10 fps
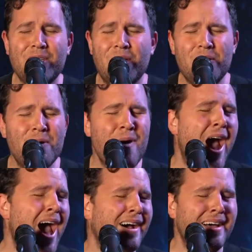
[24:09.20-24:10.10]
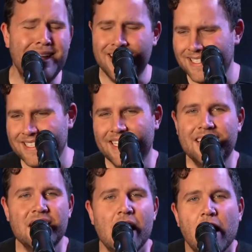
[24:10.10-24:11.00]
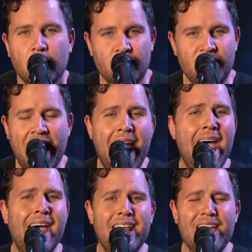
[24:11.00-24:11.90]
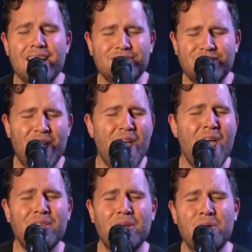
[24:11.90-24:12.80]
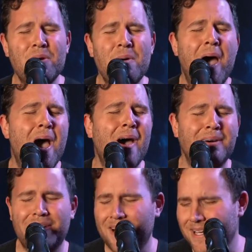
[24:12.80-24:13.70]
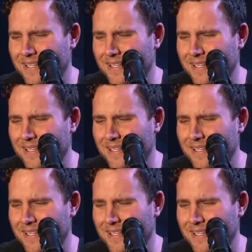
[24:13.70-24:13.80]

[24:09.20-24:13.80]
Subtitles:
you are. That is who you are.